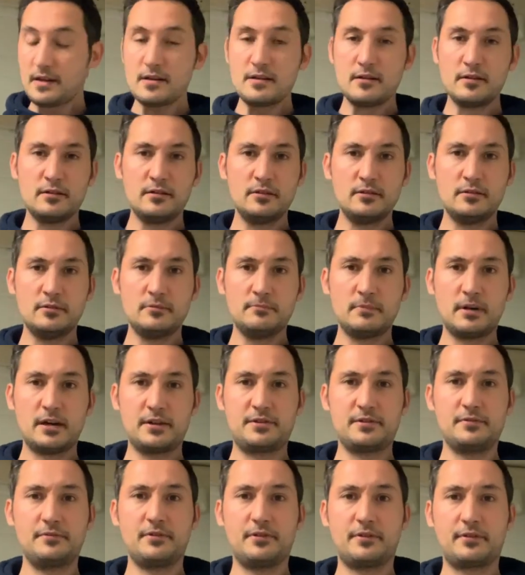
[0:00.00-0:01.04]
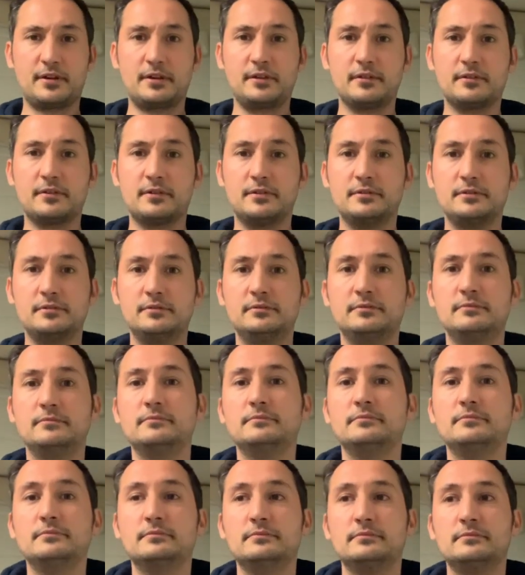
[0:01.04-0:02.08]
I do think that
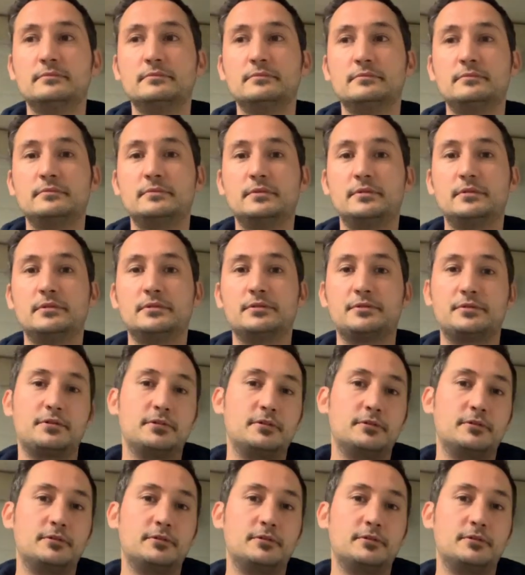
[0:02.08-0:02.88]
us